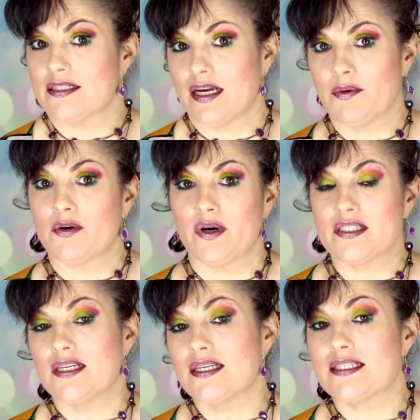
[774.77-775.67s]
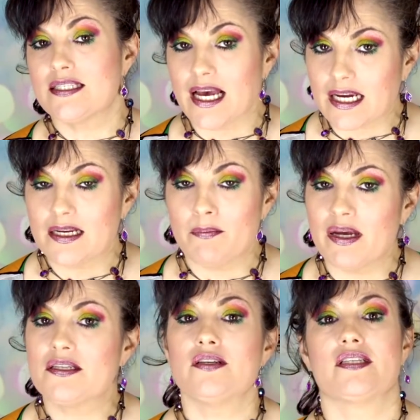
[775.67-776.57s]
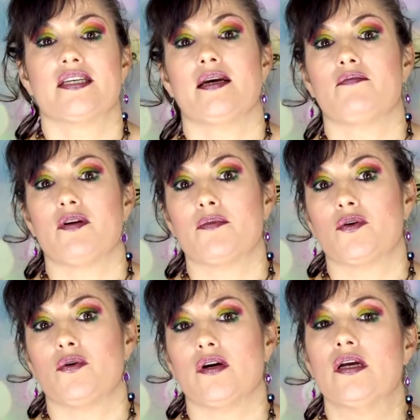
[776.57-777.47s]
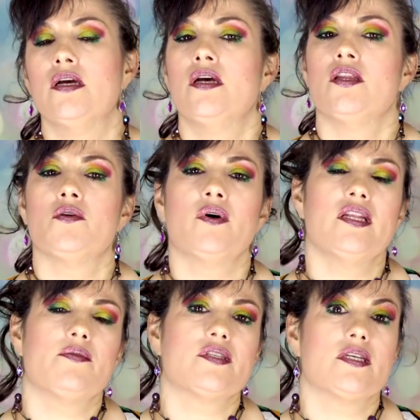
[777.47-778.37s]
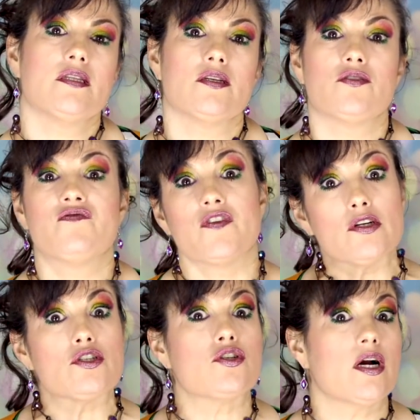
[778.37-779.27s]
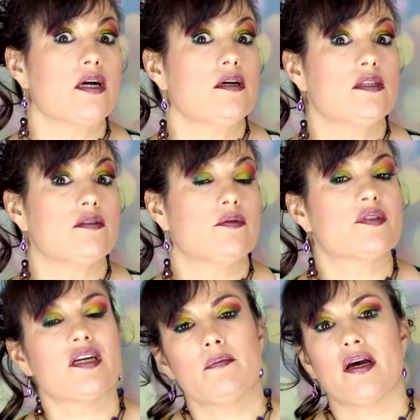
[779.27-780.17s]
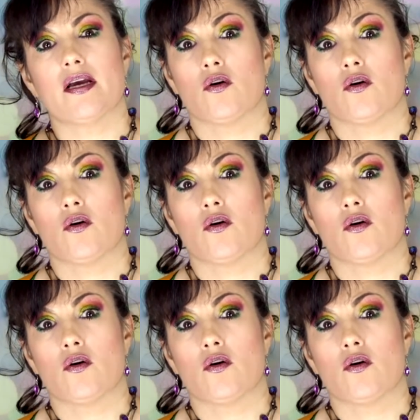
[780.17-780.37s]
they requested a second mental exam from the court. The one that was in the first trial was done by a